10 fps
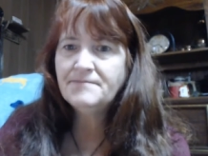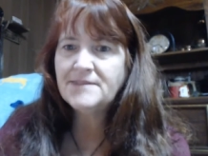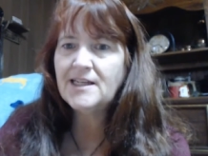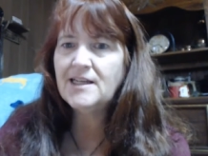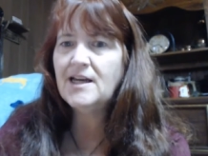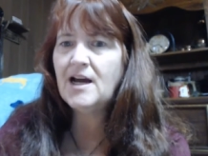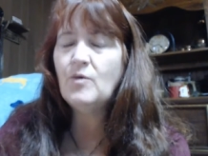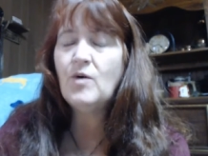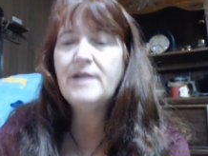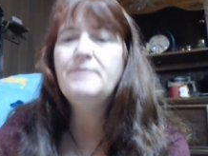It, I
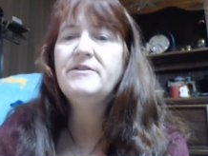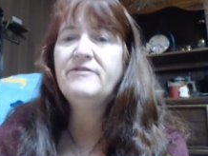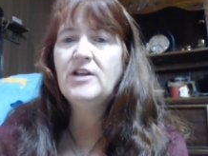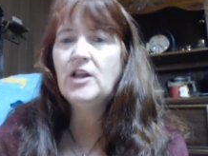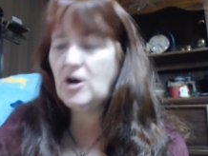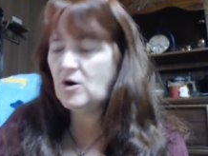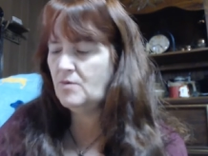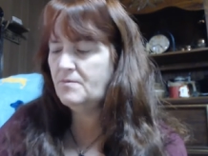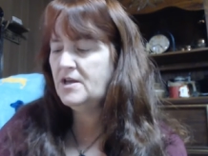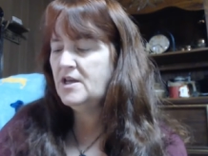want him to feel at
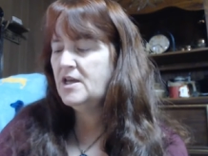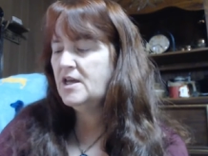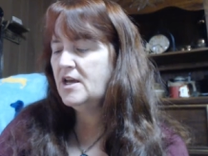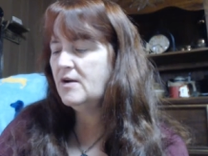home. And